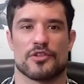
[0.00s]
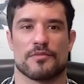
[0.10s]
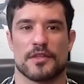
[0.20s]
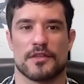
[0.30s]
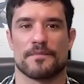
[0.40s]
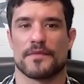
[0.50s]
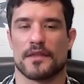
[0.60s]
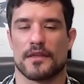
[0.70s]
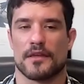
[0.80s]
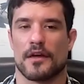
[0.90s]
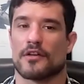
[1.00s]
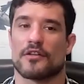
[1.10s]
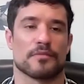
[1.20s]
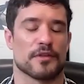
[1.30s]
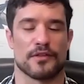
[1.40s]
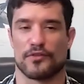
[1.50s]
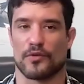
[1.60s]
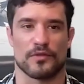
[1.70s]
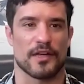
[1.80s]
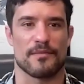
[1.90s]
should be a complete and
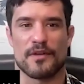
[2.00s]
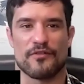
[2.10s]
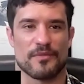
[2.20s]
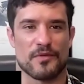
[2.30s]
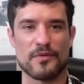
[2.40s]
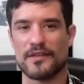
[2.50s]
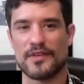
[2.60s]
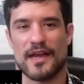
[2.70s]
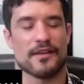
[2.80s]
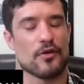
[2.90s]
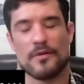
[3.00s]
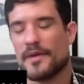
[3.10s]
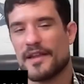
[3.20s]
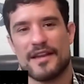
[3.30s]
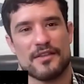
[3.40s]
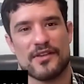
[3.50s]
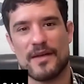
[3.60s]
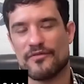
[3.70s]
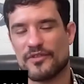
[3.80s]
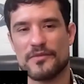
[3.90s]
total nightmare. From the way I go to bed
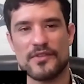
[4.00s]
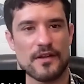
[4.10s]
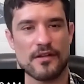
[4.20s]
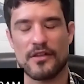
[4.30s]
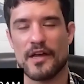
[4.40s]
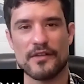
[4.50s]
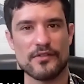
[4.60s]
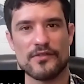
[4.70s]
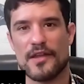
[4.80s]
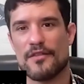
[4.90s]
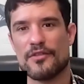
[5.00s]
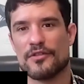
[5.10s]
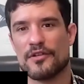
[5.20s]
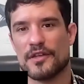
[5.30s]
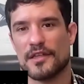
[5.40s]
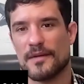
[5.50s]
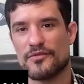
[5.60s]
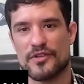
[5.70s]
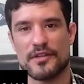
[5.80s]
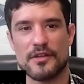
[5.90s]
anytime from 10 o'clock to 10:30. I'm
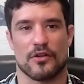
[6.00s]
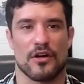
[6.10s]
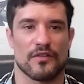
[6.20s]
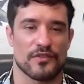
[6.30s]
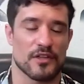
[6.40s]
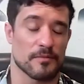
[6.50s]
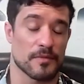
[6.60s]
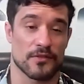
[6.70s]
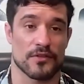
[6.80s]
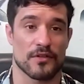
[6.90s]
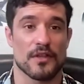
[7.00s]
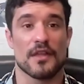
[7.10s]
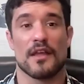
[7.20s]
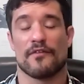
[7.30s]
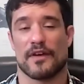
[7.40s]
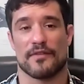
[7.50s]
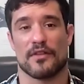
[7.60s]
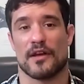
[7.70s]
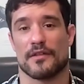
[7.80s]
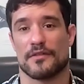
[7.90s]
drinking coffee up until 5
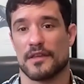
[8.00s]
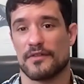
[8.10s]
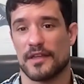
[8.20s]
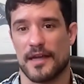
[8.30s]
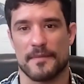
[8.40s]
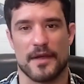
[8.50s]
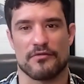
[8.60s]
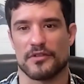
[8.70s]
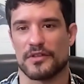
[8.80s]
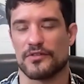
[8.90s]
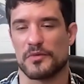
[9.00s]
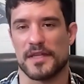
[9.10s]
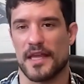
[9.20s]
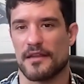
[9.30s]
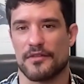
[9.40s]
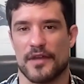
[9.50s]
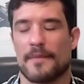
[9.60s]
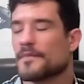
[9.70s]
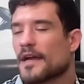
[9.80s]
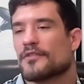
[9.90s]
o'clock in the evening. I'm not really doing anything.
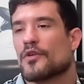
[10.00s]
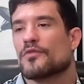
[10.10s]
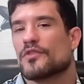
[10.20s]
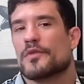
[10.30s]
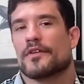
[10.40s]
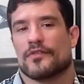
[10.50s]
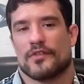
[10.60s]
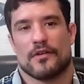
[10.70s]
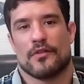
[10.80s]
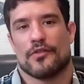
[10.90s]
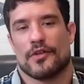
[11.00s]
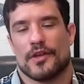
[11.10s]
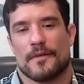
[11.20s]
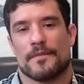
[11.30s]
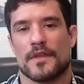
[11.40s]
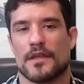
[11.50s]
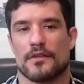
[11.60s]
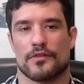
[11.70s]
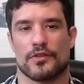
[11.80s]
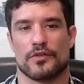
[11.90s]
I don't do a single thing
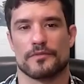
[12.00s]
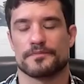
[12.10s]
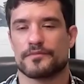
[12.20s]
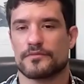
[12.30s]
to